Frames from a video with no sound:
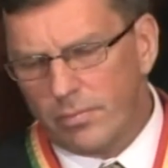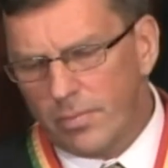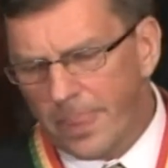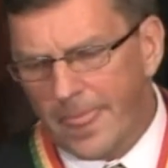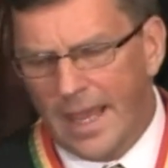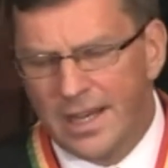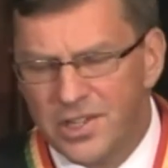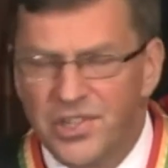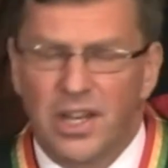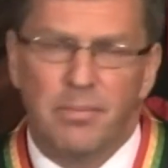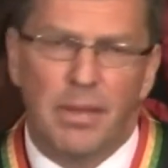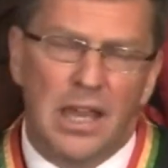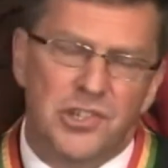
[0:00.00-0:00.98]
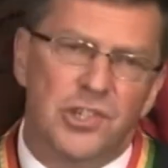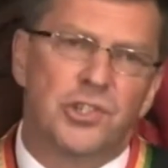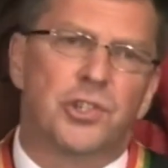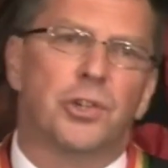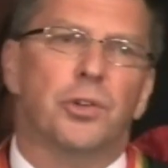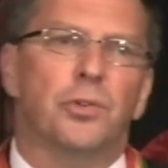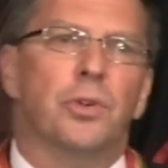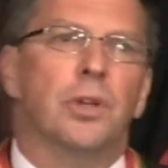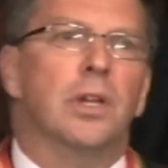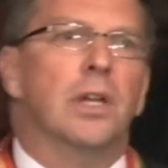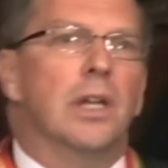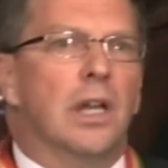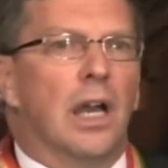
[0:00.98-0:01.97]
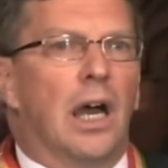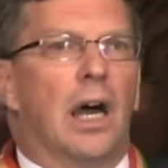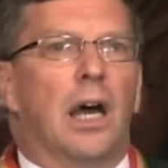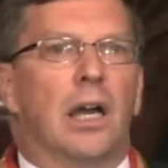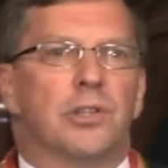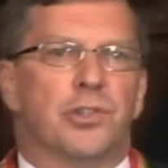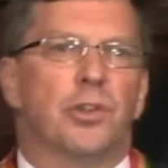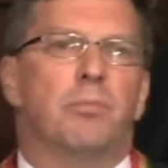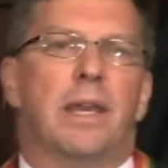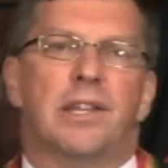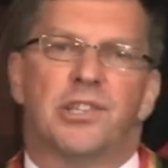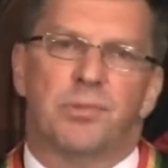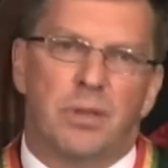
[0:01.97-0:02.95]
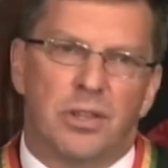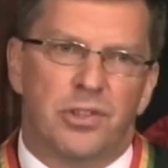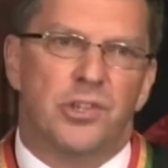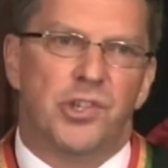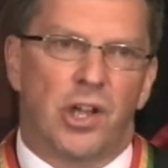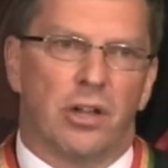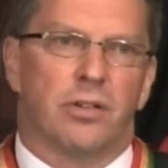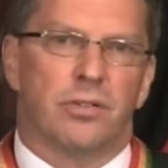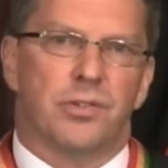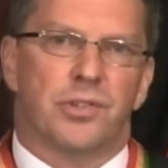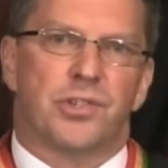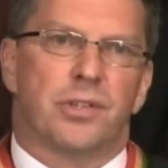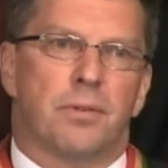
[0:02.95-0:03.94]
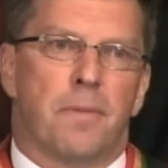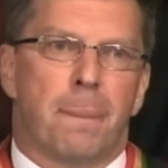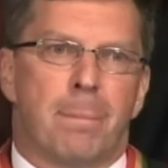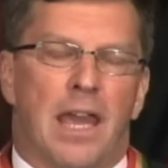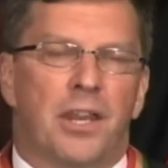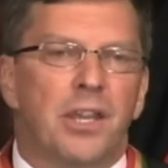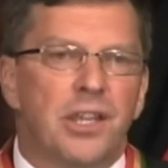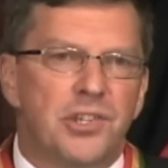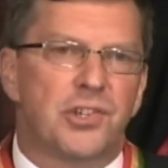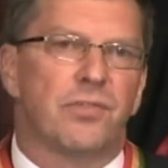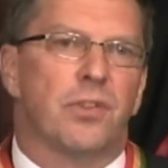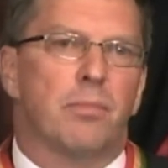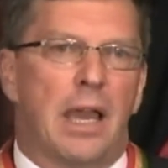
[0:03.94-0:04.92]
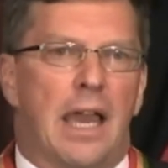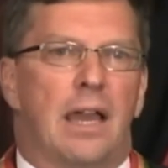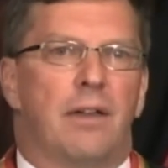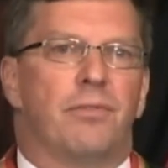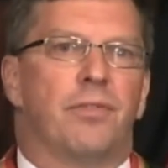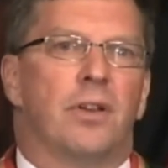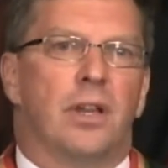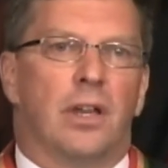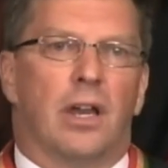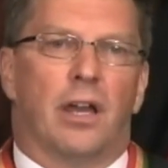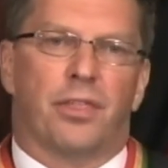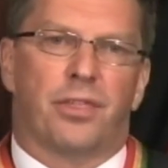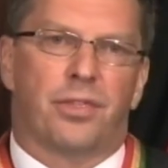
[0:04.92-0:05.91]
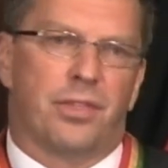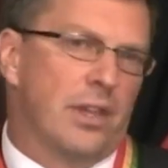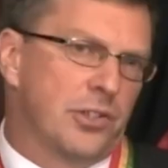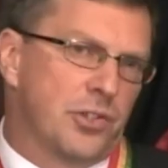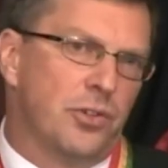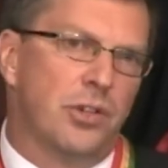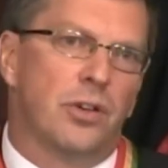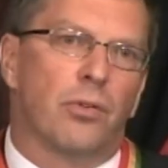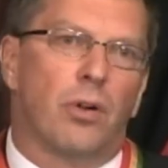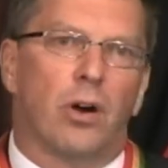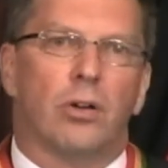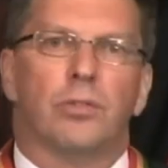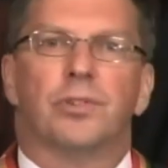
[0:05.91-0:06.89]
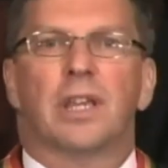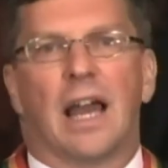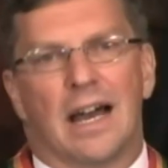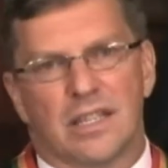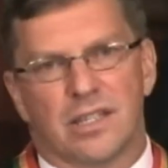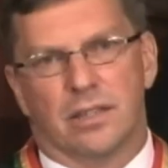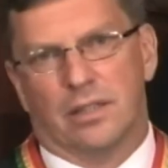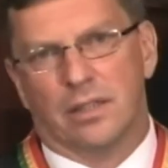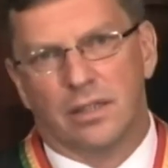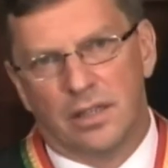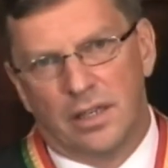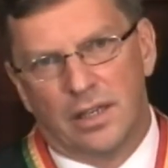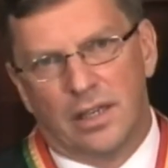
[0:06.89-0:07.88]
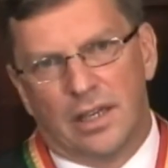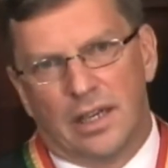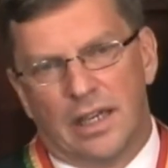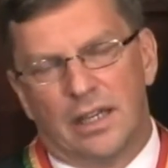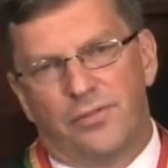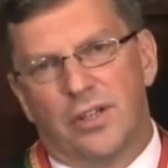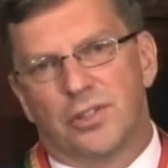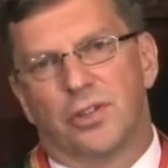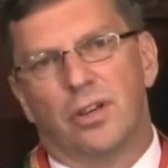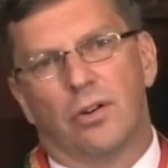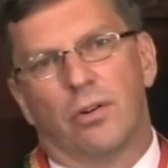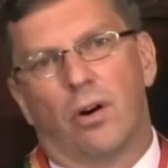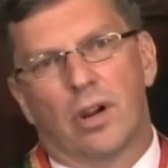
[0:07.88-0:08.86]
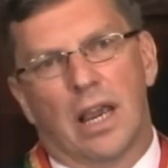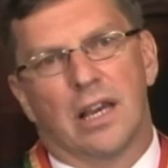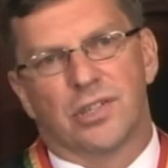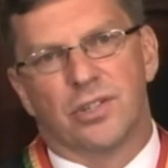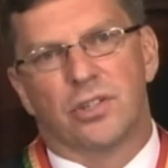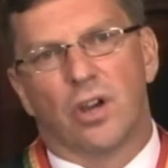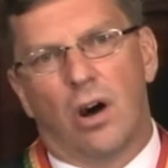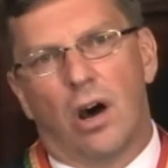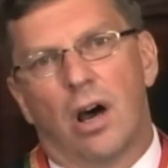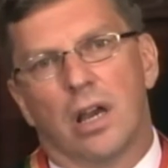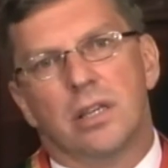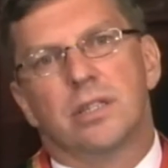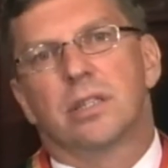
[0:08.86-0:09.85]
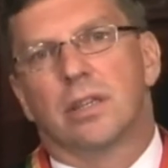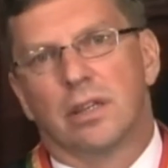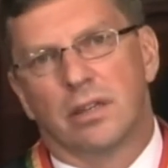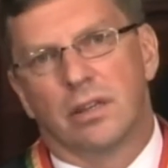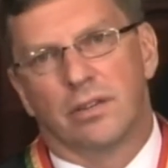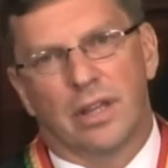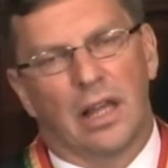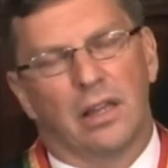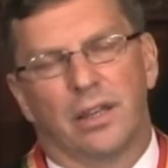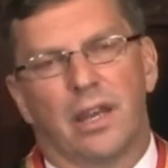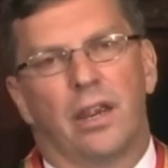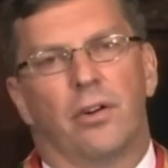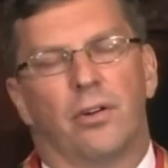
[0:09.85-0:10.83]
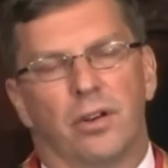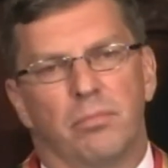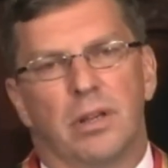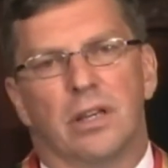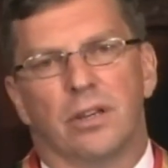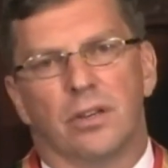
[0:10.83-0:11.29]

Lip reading: And he said, imagine two men, Smith and Jones, and each of them have a 2-year-old cousin. And if their 2-year-old cousin dies, they'll inherit $1 million.